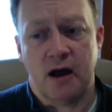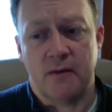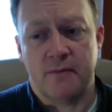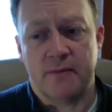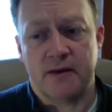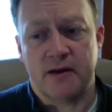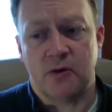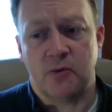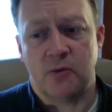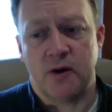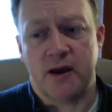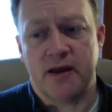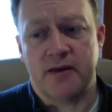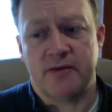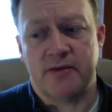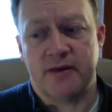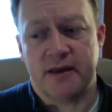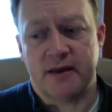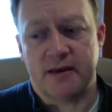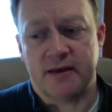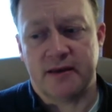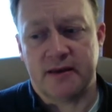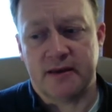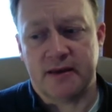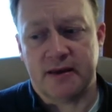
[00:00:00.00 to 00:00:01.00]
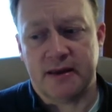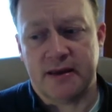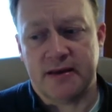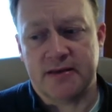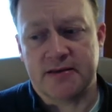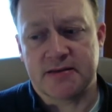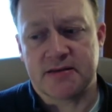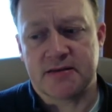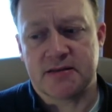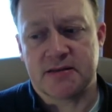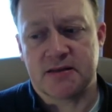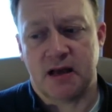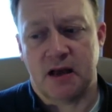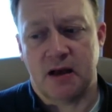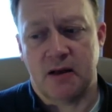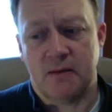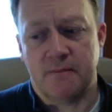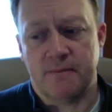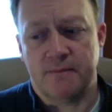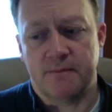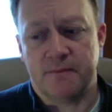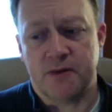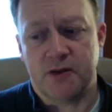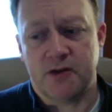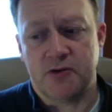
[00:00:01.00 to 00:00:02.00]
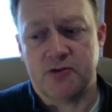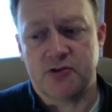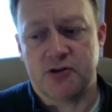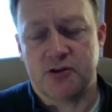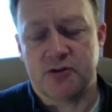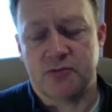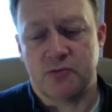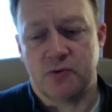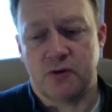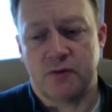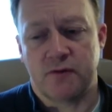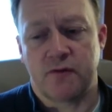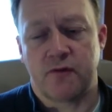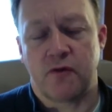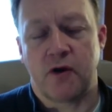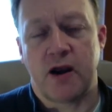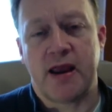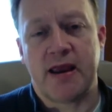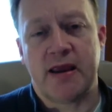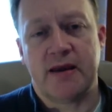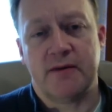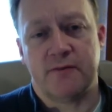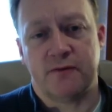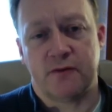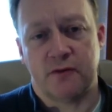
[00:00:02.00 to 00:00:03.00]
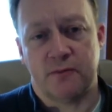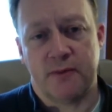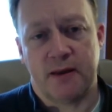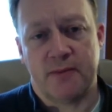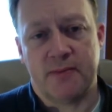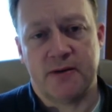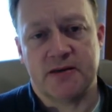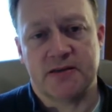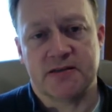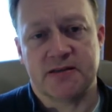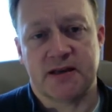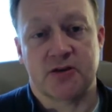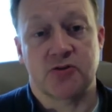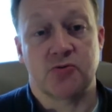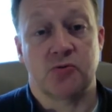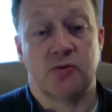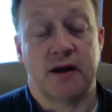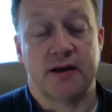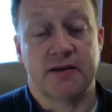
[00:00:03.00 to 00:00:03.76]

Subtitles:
in a way that it's you should refrain from maybe sexual